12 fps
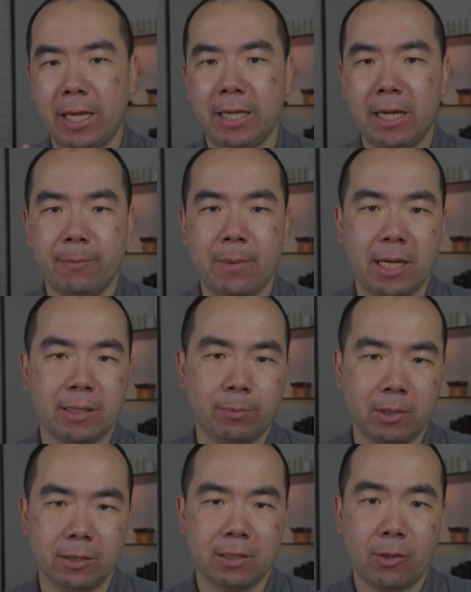AI Max
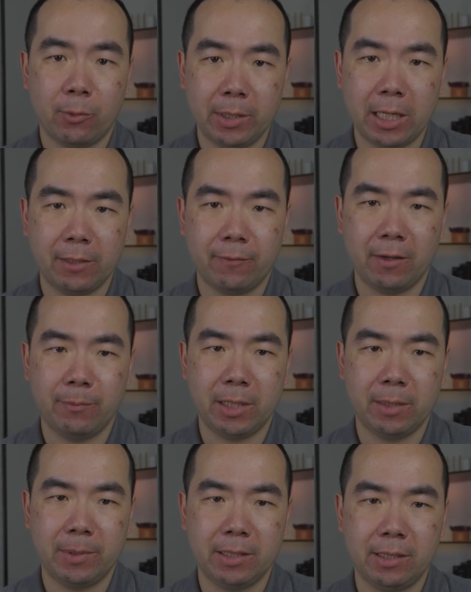Plus 395
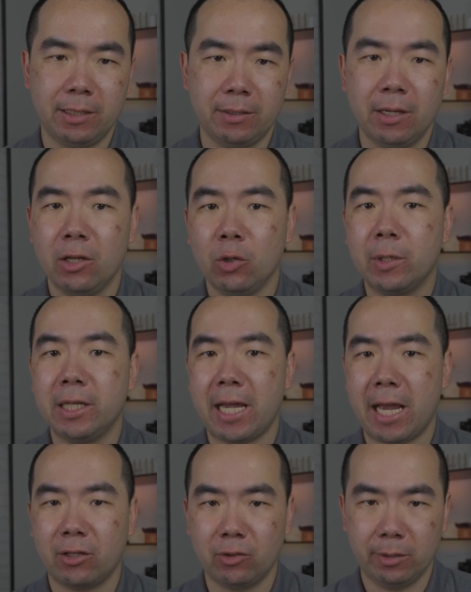mini PCs you can
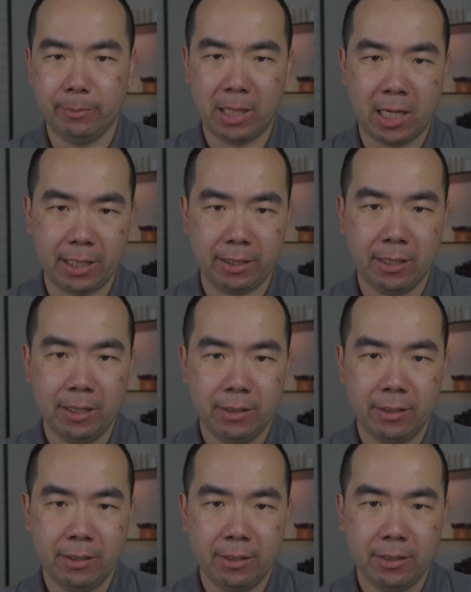actually buy,